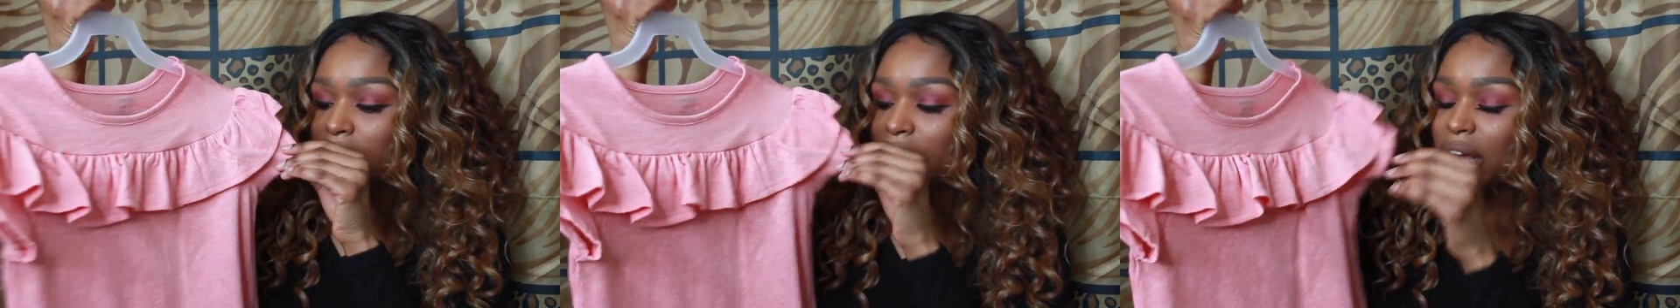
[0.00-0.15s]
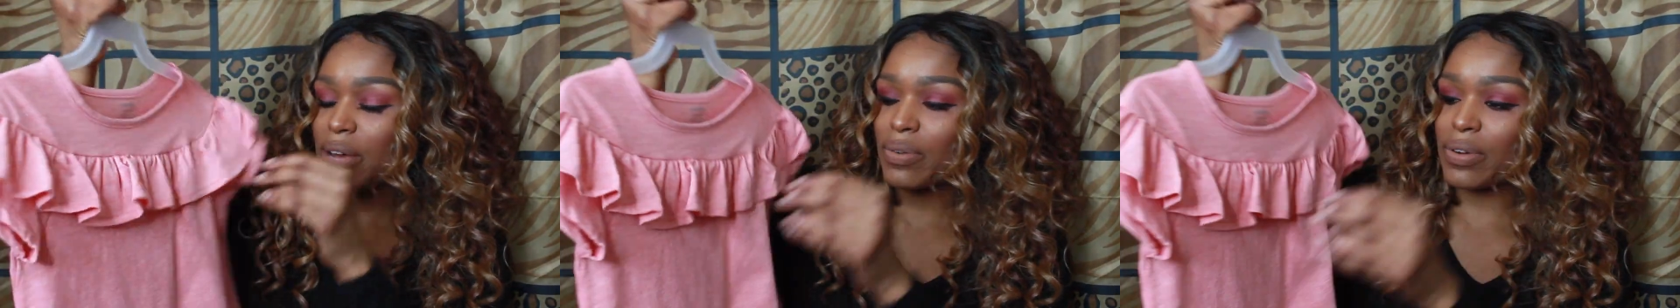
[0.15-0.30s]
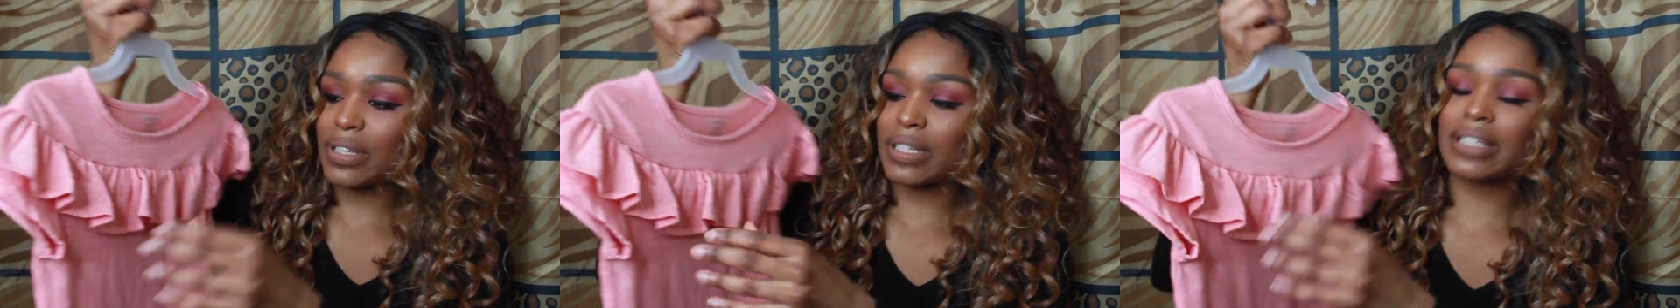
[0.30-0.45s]

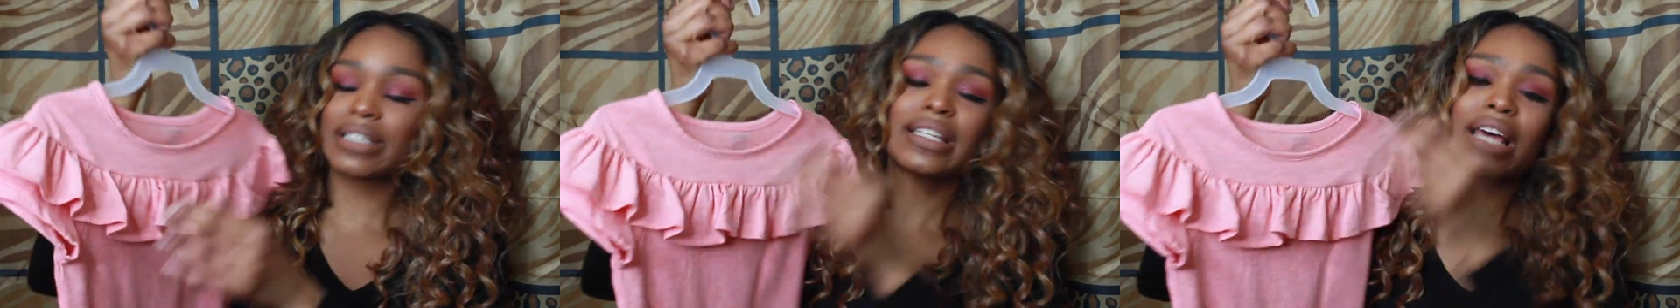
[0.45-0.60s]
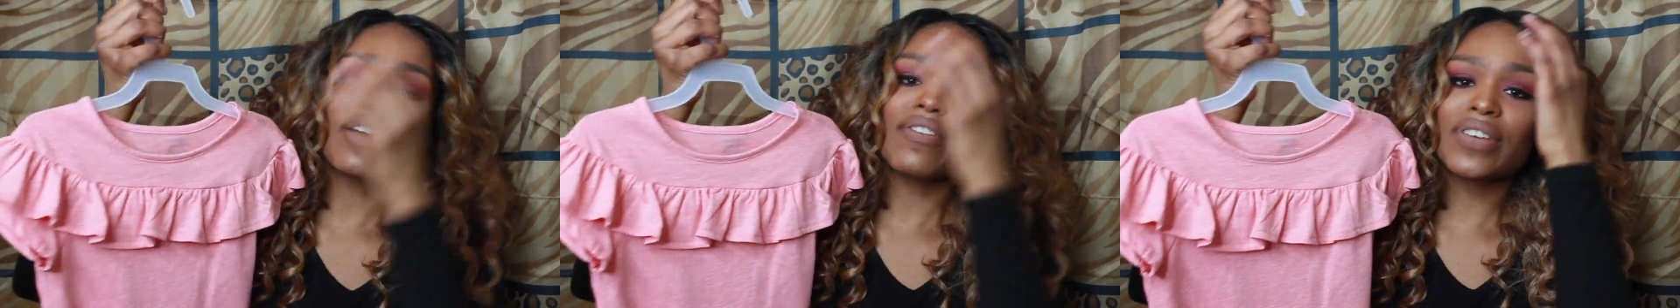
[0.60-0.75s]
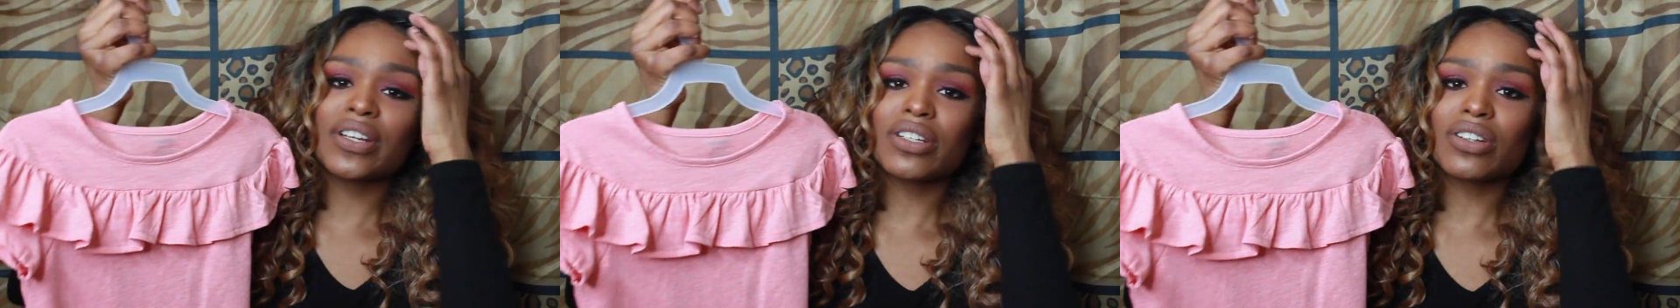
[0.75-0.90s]
It was
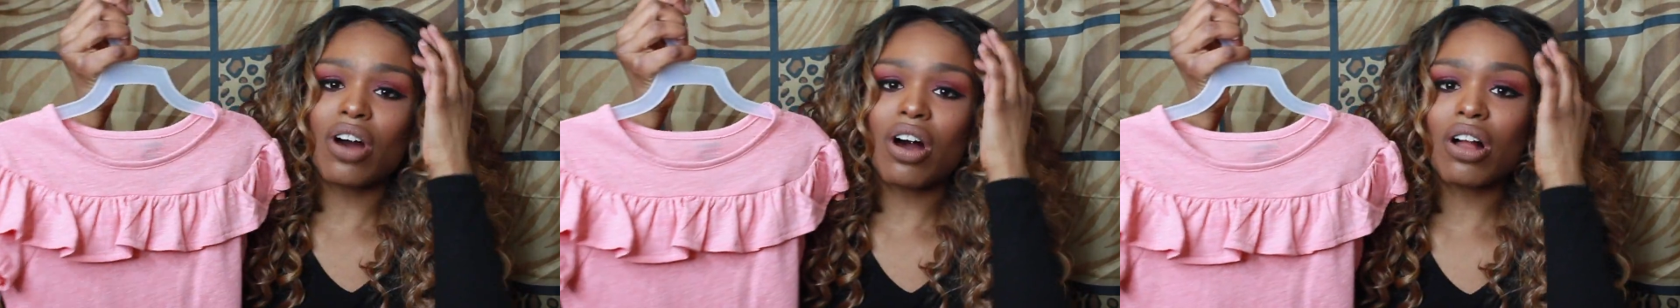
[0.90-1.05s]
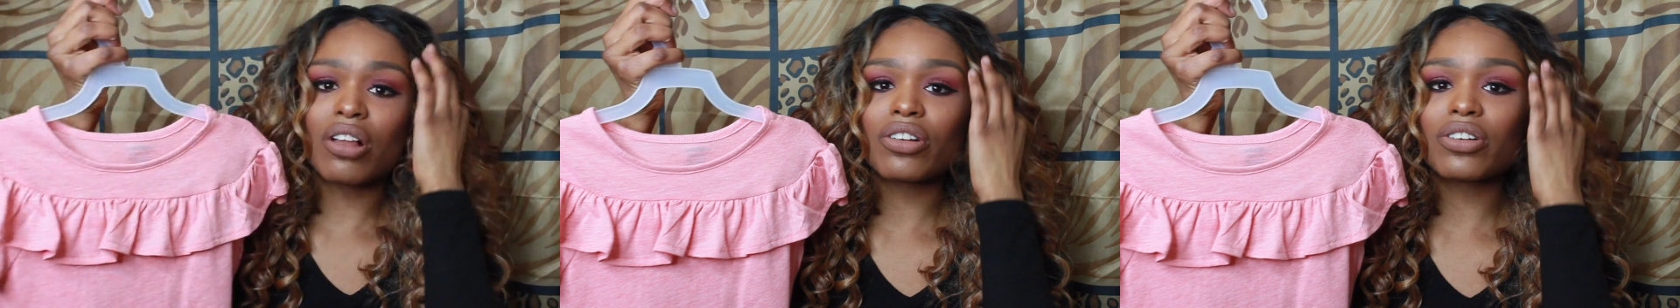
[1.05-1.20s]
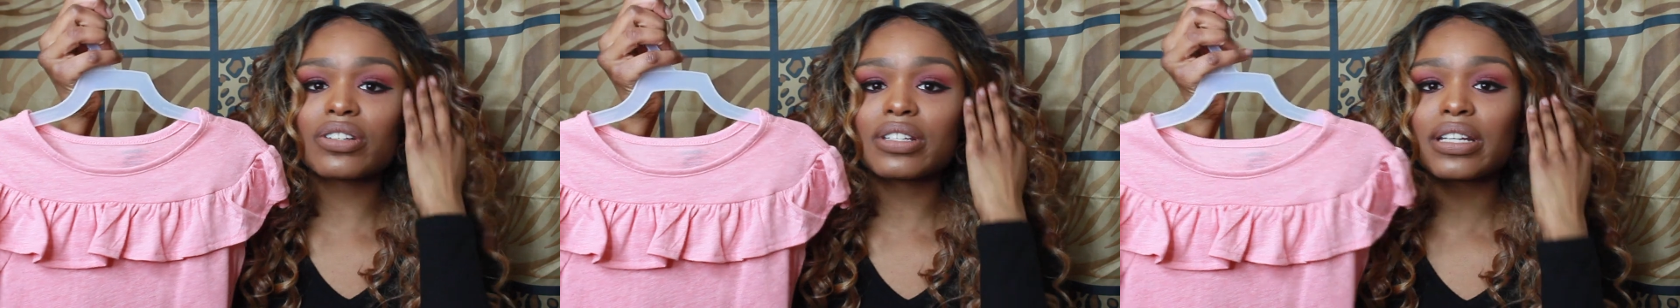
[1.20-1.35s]
seven
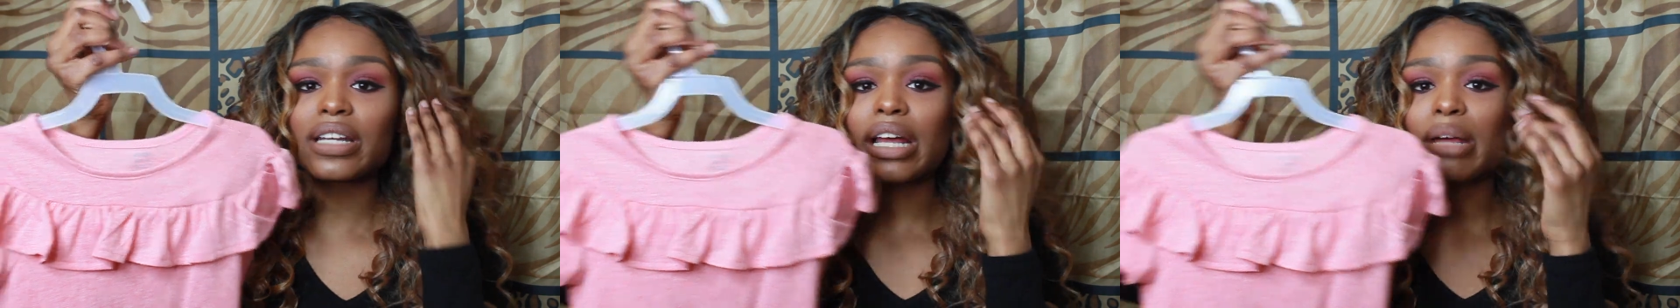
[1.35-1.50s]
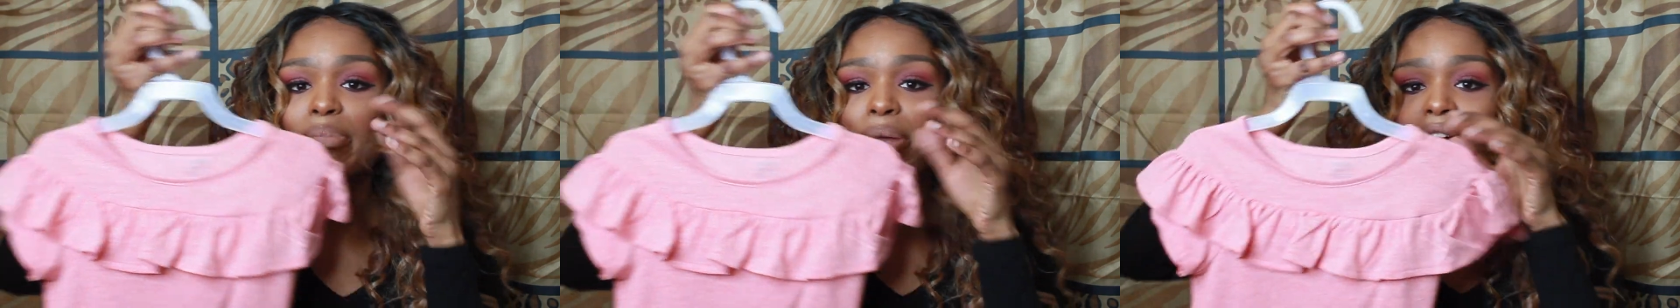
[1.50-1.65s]
dollars that I